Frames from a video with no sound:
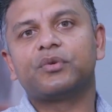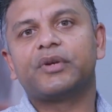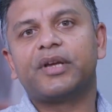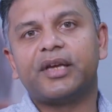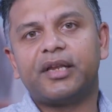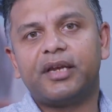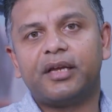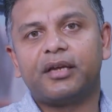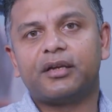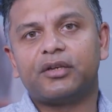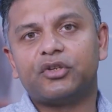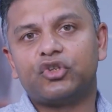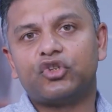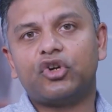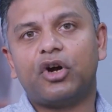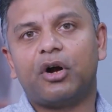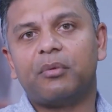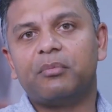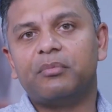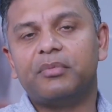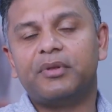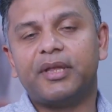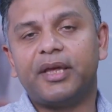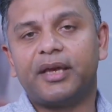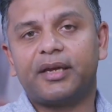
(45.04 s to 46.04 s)
getting a
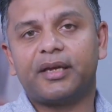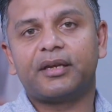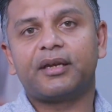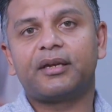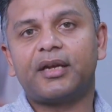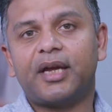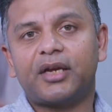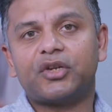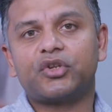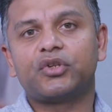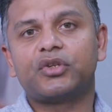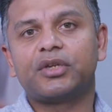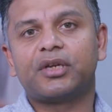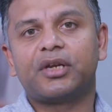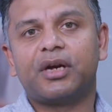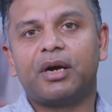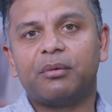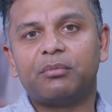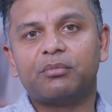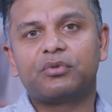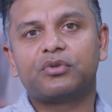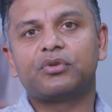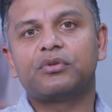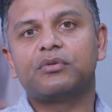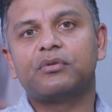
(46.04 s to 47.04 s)
job. They can actually
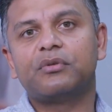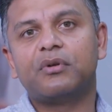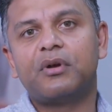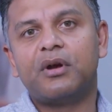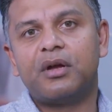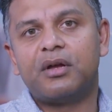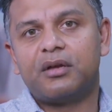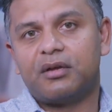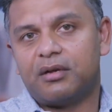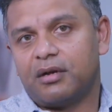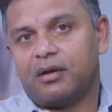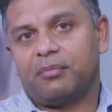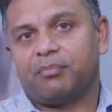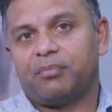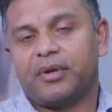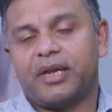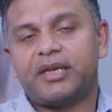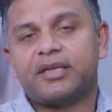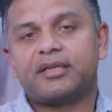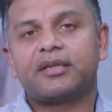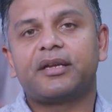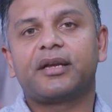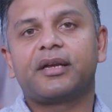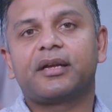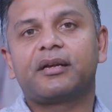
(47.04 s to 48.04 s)
come to a
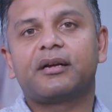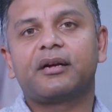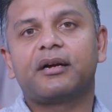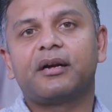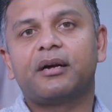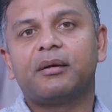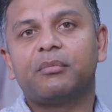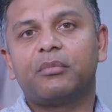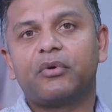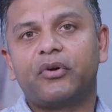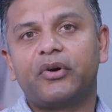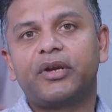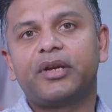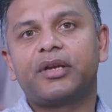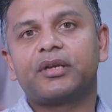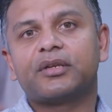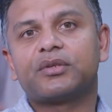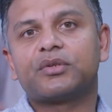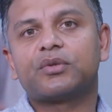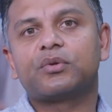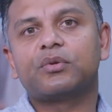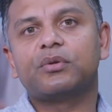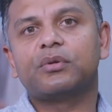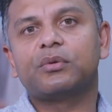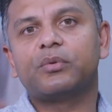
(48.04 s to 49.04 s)
place like Moringa
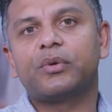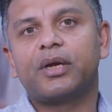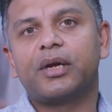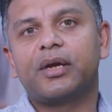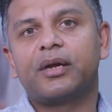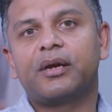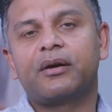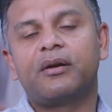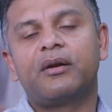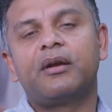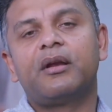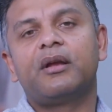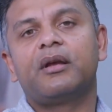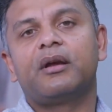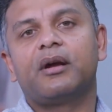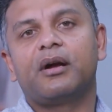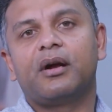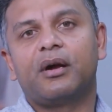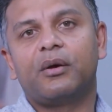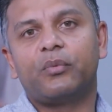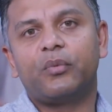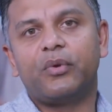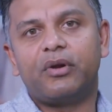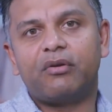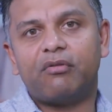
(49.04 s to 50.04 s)
School, where
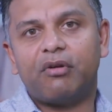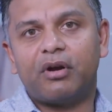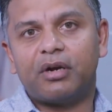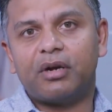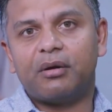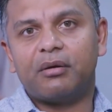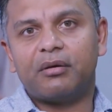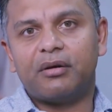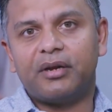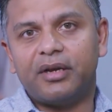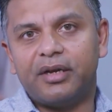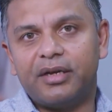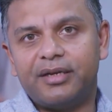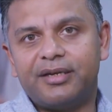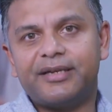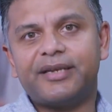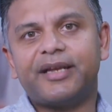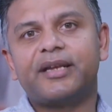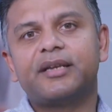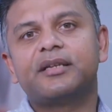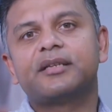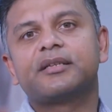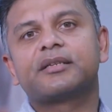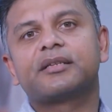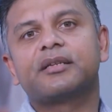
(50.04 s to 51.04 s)
we run an
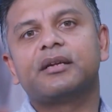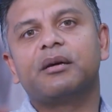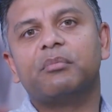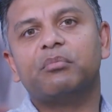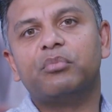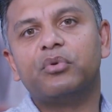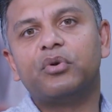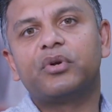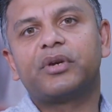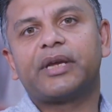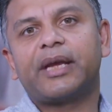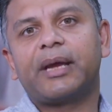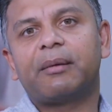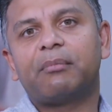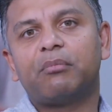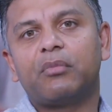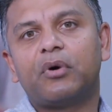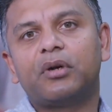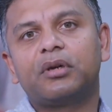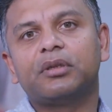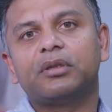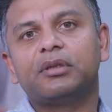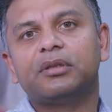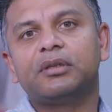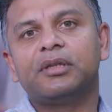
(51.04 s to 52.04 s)
intense boot camp
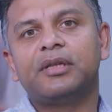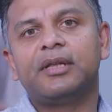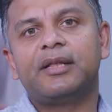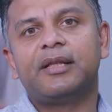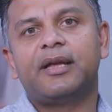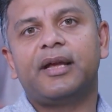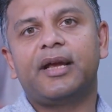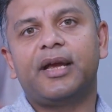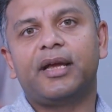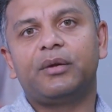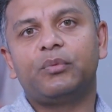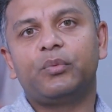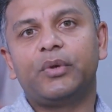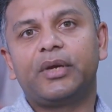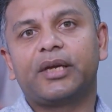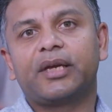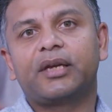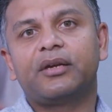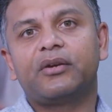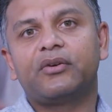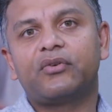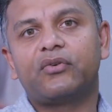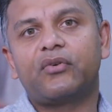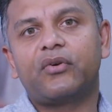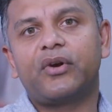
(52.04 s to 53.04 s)
model, and we
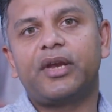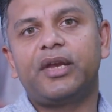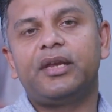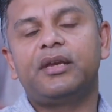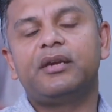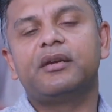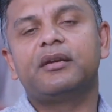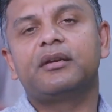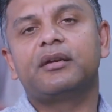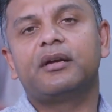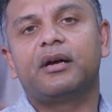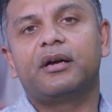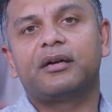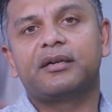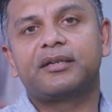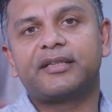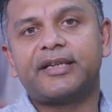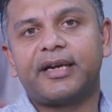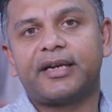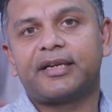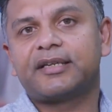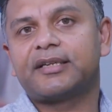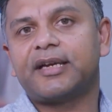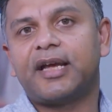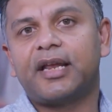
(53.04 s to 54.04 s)
can train
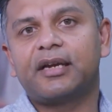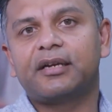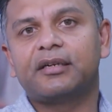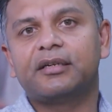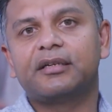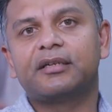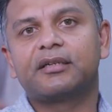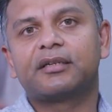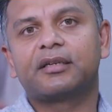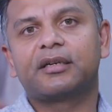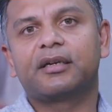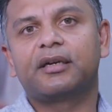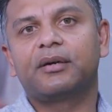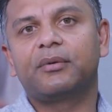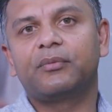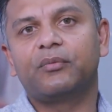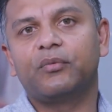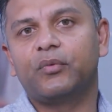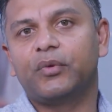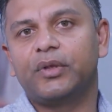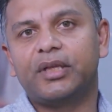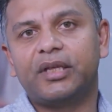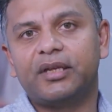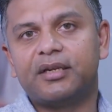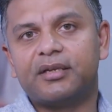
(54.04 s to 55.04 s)
tech talent
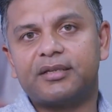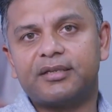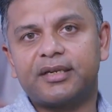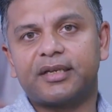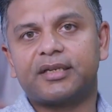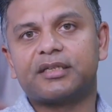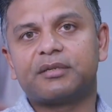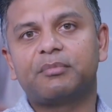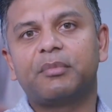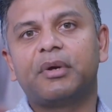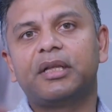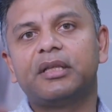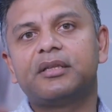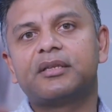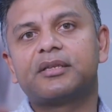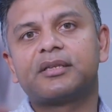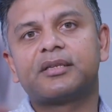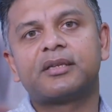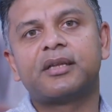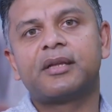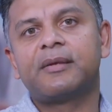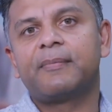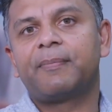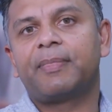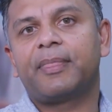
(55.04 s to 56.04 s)
within 6
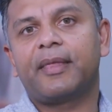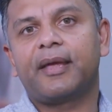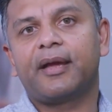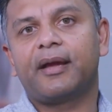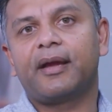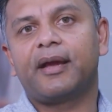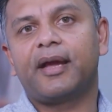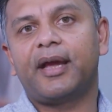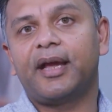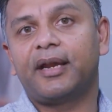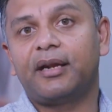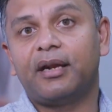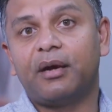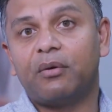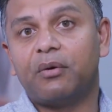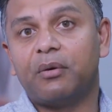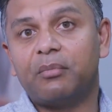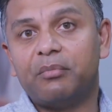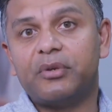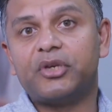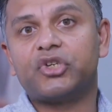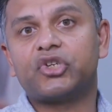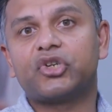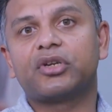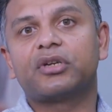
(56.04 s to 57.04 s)
months. And our
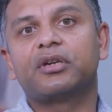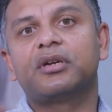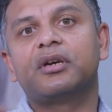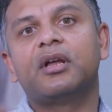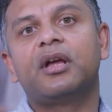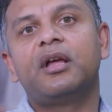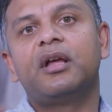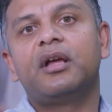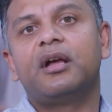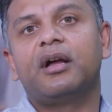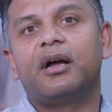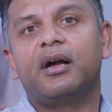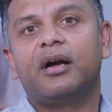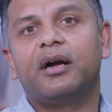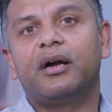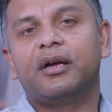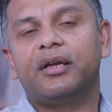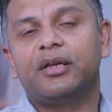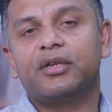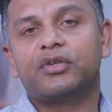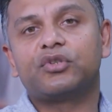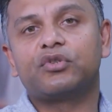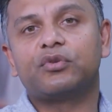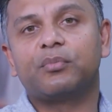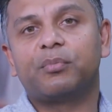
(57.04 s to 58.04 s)
mission
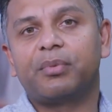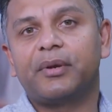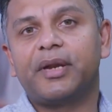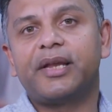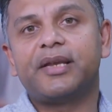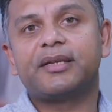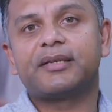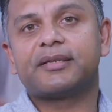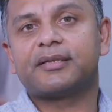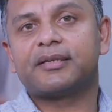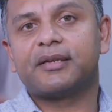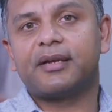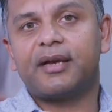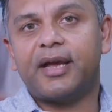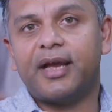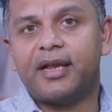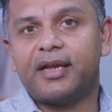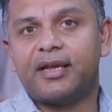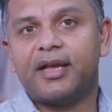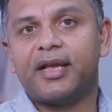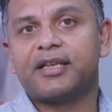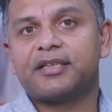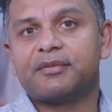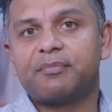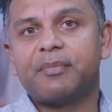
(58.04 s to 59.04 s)
is to place
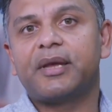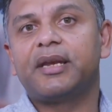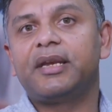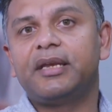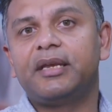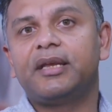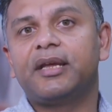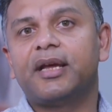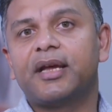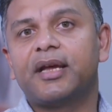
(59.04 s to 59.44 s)
as many